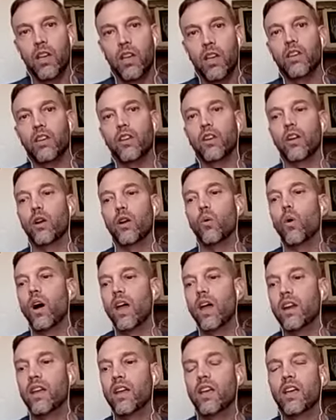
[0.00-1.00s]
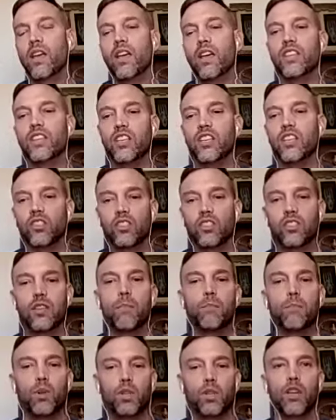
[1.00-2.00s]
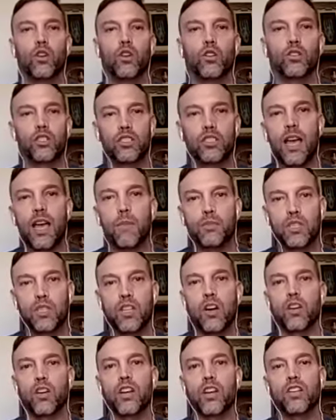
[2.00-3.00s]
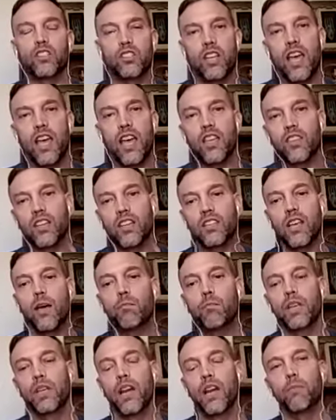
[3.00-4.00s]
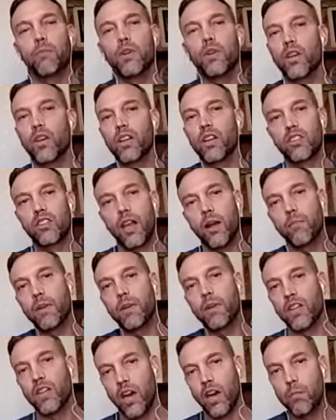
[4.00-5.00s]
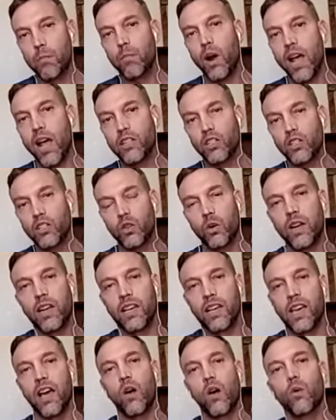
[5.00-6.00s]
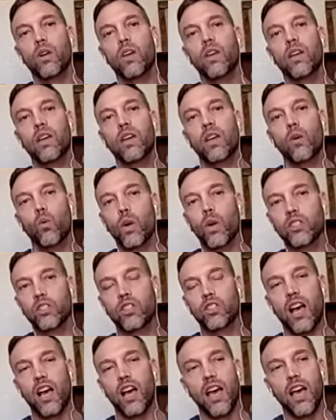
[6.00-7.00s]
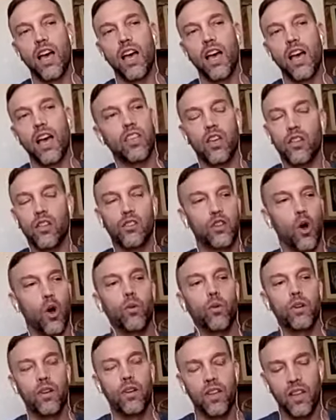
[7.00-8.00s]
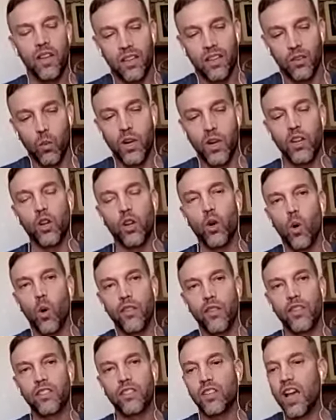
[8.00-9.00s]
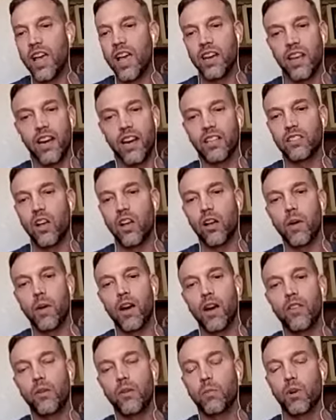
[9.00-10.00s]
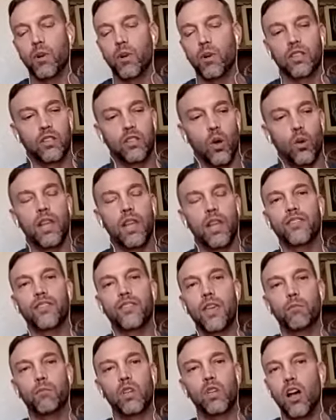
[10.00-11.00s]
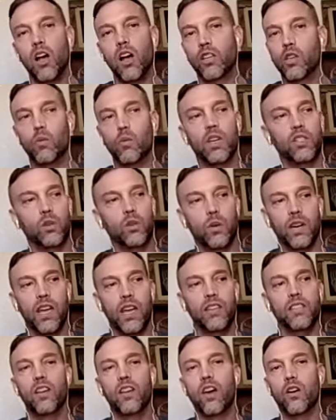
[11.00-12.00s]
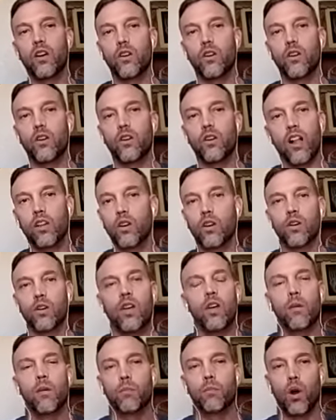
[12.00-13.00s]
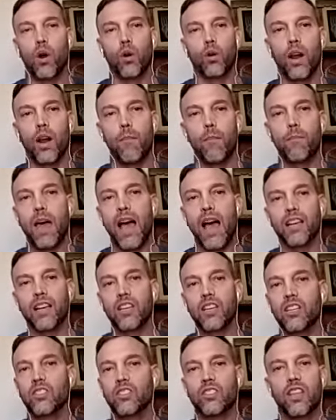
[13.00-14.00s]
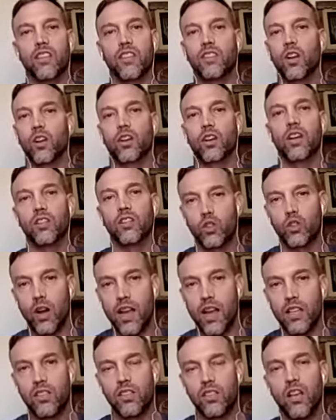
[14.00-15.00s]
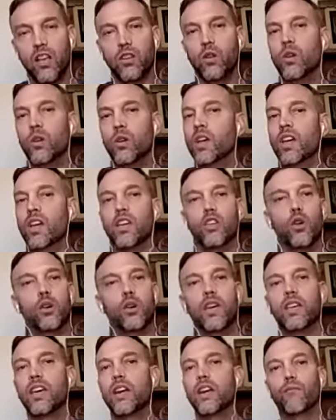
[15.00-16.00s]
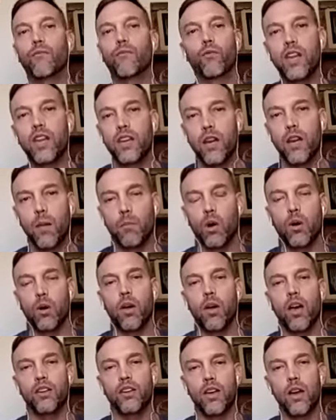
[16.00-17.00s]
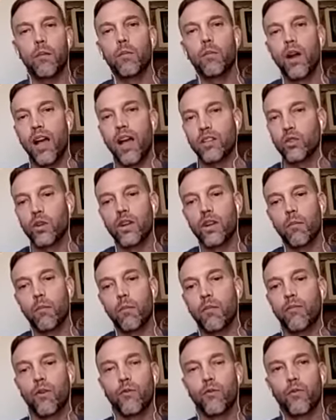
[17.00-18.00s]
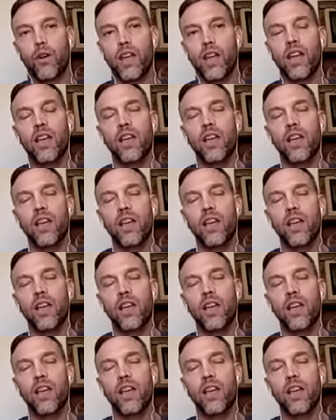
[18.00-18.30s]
You're going to want these simple little steps that are going to set the template up. You're going to set up a Dun and Bradstreet account, which uh, you don't when you go on the site and I talk about it in the book, don't let them talk you into an $1,800 oh program package that they're going to try and sell you. You can get a free number, a Dun and Bradstreet number for free.